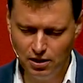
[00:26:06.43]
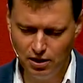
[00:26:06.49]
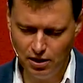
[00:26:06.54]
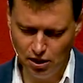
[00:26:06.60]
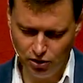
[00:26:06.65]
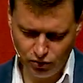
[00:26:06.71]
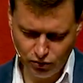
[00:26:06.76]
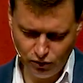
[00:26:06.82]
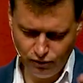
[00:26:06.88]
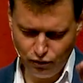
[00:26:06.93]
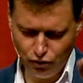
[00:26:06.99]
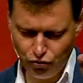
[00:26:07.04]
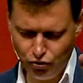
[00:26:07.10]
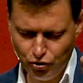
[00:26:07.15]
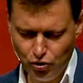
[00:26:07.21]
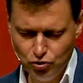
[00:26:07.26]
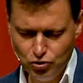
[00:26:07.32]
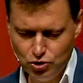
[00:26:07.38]
And for
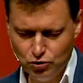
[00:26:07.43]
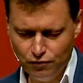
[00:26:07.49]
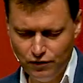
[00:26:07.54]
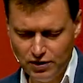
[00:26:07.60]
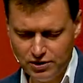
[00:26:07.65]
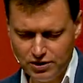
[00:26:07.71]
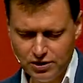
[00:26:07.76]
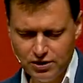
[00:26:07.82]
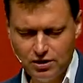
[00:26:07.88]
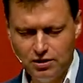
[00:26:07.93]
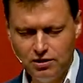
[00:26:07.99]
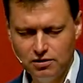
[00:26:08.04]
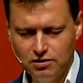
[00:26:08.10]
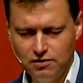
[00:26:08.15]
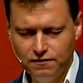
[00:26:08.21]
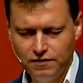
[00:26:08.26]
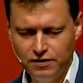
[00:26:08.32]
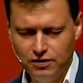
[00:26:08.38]
those of us in
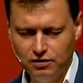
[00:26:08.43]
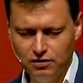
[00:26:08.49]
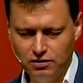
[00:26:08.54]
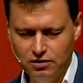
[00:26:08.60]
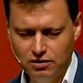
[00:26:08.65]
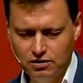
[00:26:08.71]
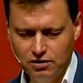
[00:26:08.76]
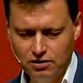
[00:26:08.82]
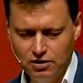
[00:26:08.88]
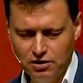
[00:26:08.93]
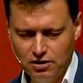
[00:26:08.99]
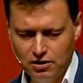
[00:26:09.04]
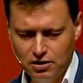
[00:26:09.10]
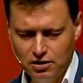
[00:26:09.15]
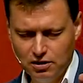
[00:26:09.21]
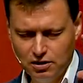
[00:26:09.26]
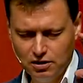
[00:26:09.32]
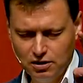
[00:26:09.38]
the valley,
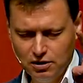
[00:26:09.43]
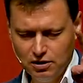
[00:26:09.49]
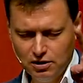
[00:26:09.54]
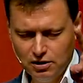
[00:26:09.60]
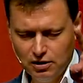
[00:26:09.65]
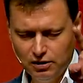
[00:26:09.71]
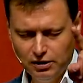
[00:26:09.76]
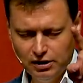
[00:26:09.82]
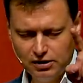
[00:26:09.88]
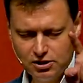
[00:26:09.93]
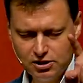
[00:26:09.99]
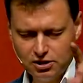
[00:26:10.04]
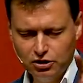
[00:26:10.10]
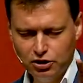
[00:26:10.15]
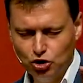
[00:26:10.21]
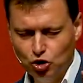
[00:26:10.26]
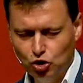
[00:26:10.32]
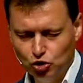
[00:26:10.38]
let us
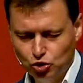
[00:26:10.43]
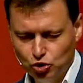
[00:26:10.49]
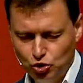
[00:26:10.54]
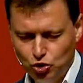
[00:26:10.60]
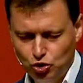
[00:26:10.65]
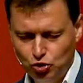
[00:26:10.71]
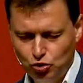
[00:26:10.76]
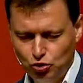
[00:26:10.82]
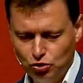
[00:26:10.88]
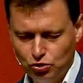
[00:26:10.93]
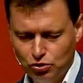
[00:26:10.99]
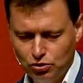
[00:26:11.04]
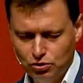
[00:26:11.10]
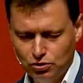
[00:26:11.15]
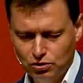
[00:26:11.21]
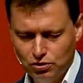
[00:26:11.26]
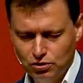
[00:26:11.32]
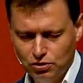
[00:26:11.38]
cling on to you
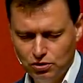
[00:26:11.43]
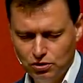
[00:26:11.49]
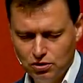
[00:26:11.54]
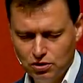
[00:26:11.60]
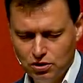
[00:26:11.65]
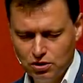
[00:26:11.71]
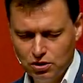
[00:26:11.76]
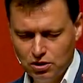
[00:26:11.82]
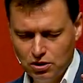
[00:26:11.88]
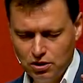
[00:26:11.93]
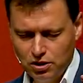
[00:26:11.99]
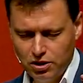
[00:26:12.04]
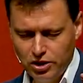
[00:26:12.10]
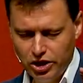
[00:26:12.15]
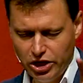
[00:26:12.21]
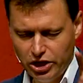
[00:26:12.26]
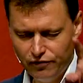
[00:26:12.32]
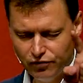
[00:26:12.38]

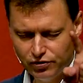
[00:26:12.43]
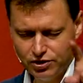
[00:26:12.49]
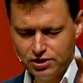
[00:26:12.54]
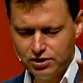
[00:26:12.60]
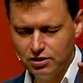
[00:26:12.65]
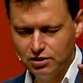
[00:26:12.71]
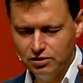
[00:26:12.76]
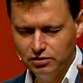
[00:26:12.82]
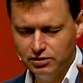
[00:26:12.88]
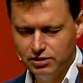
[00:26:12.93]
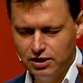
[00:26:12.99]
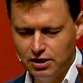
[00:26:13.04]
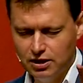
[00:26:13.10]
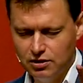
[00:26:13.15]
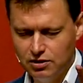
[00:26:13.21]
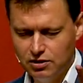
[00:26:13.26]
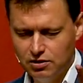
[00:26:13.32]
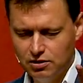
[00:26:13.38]
every single
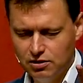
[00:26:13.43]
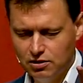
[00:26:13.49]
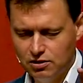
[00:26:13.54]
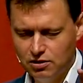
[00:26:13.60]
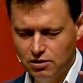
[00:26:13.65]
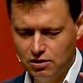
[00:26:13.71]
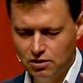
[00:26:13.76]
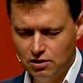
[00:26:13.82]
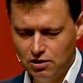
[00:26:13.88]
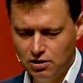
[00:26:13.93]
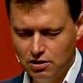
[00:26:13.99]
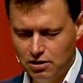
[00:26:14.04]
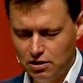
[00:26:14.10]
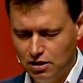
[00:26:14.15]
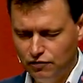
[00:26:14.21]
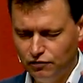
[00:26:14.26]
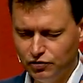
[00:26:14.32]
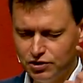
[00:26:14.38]
day,
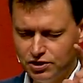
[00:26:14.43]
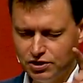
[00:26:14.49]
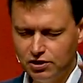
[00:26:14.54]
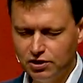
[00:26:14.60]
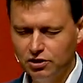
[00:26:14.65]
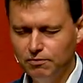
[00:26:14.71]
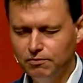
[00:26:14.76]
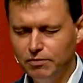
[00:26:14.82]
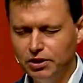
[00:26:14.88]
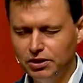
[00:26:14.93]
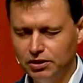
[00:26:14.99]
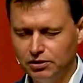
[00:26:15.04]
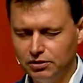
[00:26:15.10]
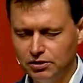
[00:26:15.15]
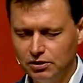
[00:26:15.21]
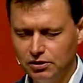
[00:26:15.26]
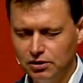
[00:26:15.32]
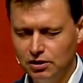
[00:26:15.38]
every single minute,
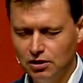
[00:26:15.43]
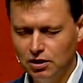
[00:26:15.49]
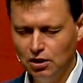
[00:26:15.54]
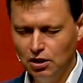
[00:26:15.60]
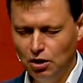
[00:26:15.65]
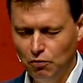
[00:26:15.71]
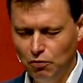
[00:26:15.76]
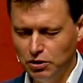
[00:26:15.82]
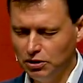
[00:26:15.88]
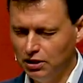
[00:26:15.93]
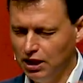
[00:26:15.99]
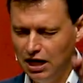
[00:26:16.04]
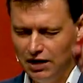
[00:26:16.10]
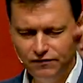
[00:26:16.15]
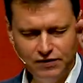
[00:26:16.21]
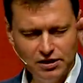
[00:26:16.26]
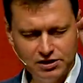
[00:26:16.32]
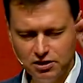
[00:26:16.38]
when
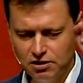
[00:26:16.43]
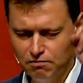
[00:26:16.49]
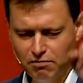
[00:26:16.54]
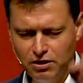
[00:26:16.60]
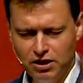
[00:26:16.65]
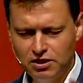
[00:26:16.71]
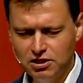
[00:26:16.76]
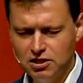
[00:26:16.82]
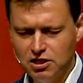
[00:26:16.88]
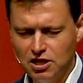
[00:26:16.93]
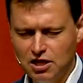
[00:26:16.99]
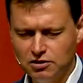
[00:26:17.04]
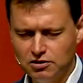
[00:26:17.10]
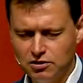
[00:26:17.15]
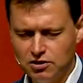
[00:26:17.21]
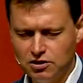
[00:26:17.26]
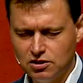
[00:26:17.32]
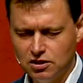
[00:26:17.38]
life doesn't make
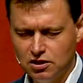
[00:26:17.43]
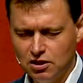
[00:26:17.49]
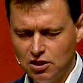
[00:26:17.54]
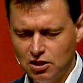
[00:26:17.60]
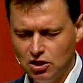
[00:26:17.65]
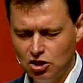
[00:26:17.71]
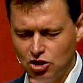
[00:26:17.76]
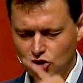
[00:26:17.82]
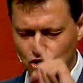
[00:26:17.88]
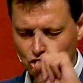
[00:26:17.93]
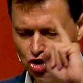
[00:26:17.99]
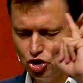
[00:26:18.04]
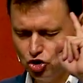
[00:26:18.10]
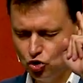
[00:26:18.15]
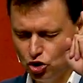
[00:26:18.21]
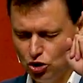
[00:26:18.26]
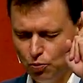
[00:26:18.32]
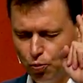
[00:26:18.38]
sense, just
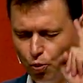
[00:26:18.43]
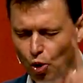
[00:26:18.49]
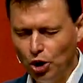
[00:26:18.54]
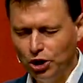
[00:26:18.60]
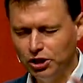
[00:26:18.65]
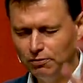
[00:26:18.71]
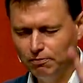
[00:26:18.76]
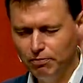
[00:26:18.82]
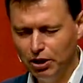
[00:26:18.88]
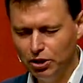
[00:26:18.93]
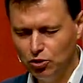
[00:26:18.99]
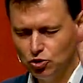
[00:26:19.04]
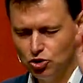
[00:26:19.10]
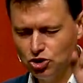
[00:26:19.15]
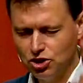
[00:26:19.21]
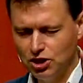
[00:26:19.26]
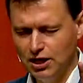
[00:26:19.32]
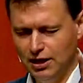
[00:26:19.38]
to keep walking by your
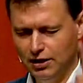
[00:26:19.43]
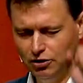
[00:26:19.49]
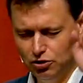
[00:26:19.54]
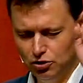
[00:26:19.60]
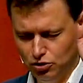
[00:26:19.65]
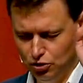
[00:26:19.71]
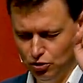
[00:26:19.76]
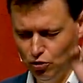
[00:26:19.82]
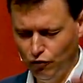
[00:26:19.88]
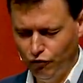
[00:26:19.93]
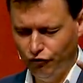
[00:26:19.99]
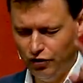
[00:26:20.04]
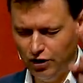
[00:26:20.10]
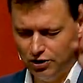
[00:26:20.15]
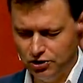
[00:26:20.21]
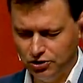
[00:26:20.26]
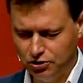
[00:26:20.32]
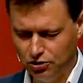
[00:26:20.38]
side, no
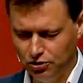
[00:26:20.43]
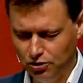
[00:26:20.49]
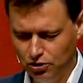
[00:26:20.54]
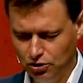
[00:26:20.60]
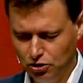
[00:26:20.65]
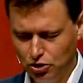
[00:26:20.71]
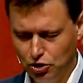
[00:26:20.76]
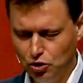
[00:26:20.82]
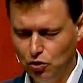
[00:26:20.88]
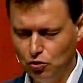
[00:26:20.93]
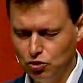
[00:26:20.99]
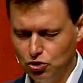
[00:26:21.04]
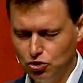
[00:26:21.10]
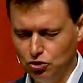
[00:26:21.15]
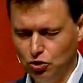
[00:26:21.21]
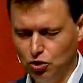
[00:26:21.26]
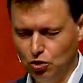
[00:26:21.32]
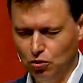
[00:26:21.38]
faster, no
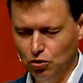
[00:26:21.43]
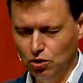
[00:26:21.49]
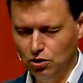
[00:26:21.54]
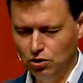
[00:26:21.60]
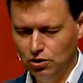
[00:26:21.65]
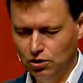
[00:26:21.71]
slower.